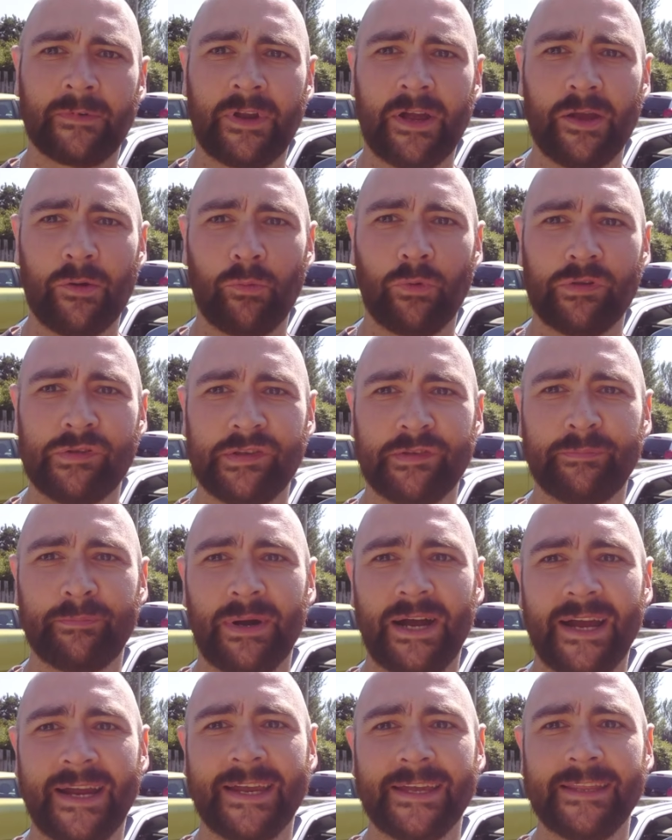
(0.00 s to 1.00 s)
Right, we're just
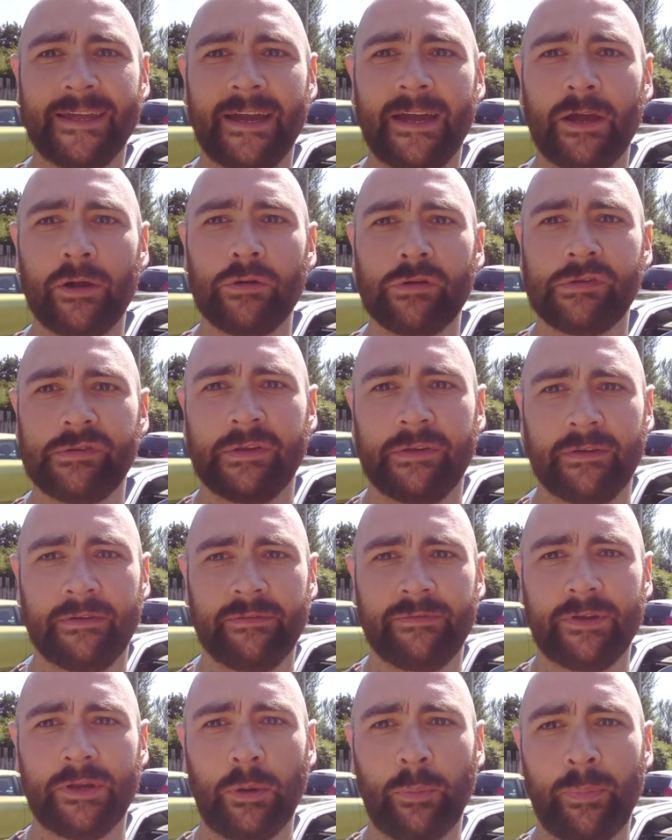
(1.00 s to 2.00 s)
back at the house
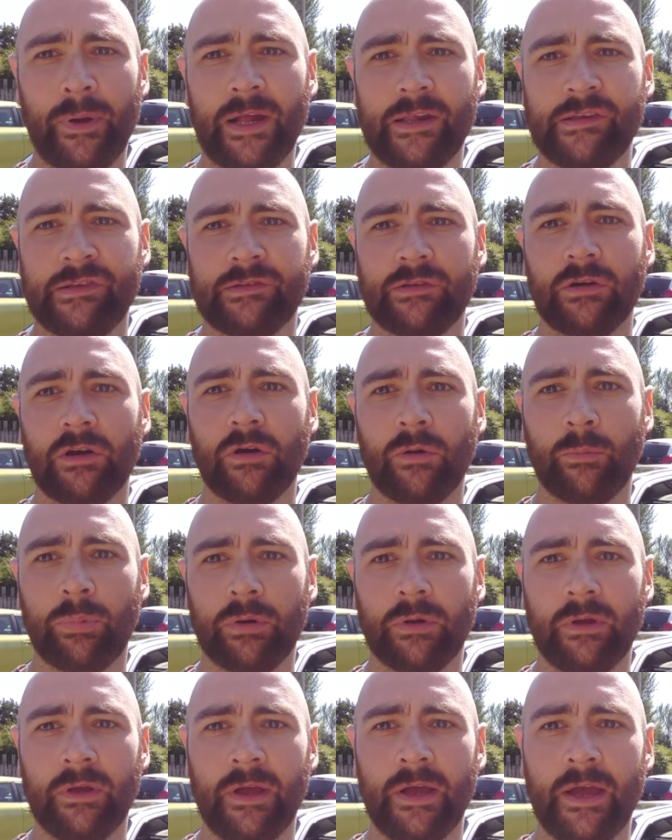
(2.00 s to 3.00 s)
for a pit
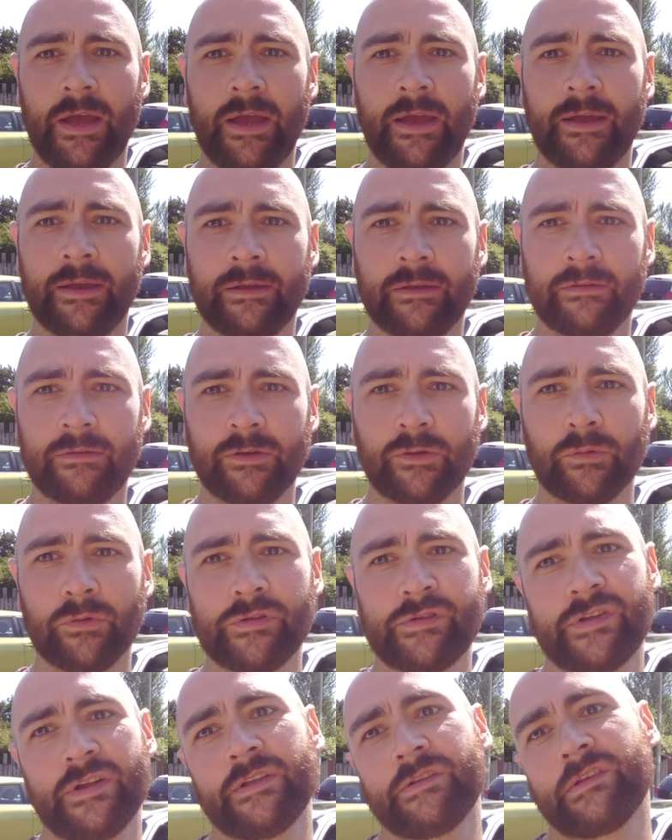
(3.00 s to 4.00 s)
stop uh, to go
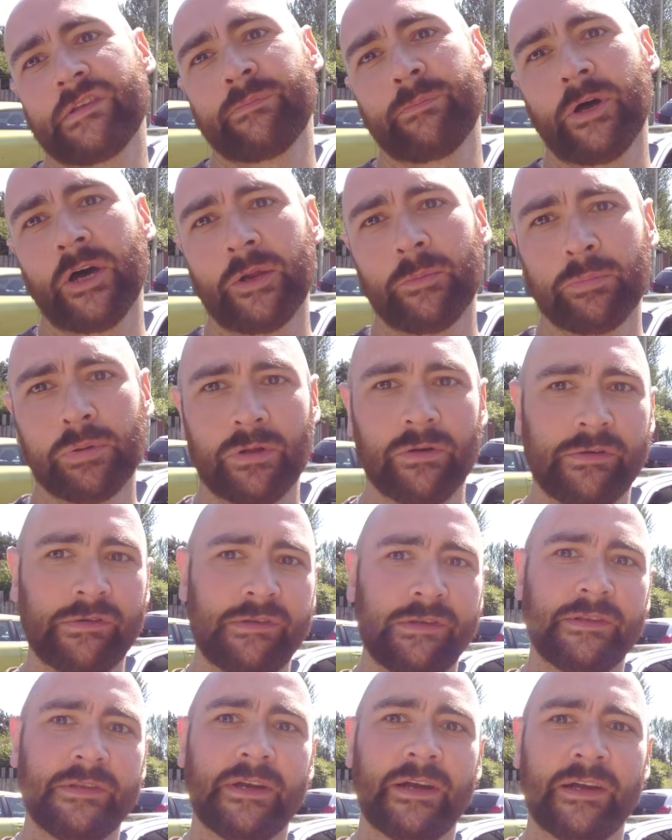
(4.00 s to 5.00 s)
and change the spark
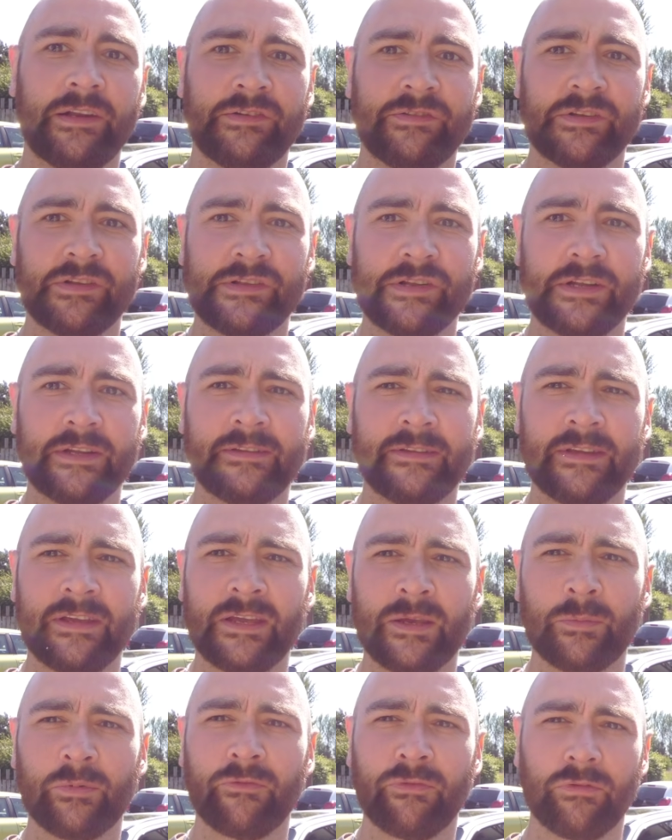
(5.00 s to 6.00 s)
plugs in the Astra
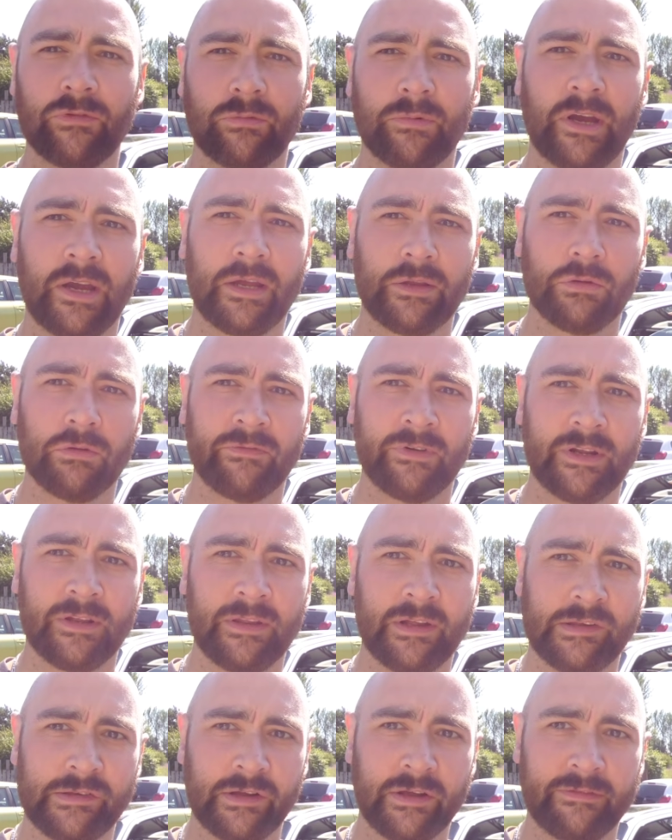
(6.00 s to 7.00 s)
GTE before we head over
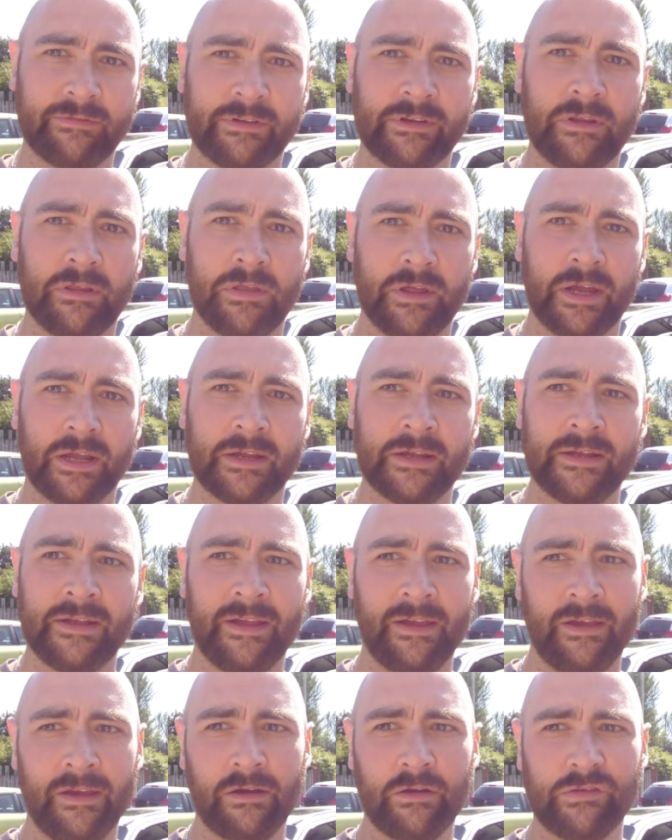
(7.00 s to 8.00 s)
to this Irvine thing,
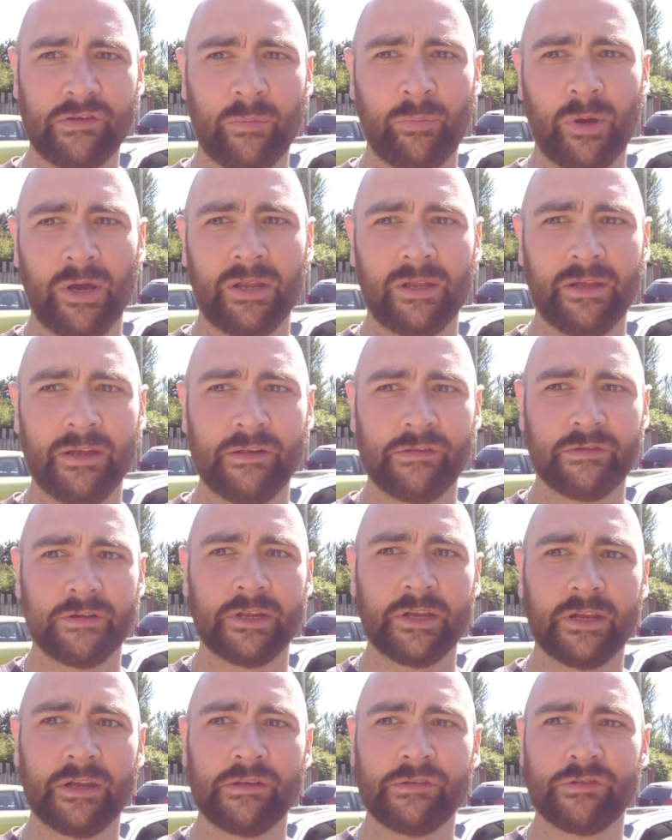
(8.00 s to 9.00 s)
because apparently it's
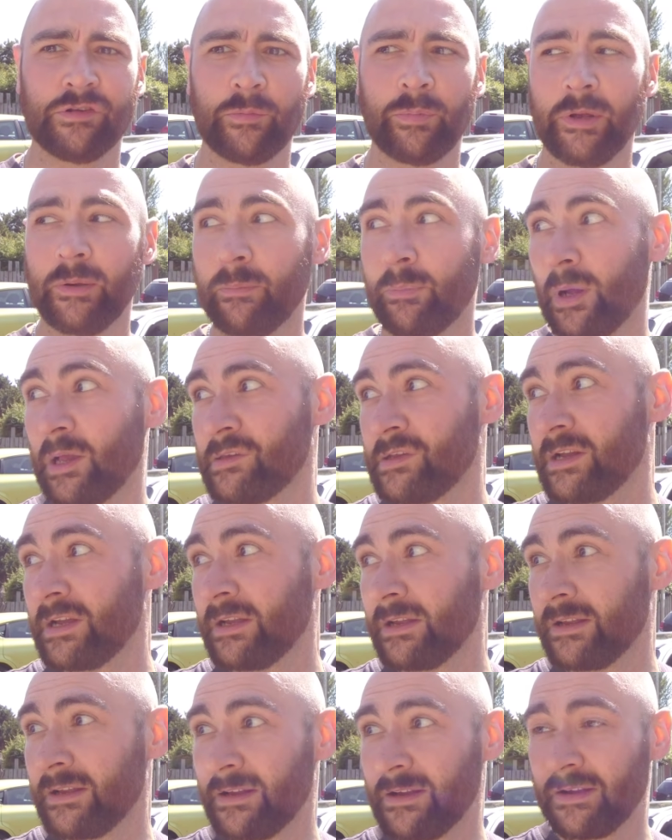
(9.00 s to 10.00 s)
going to get super busy.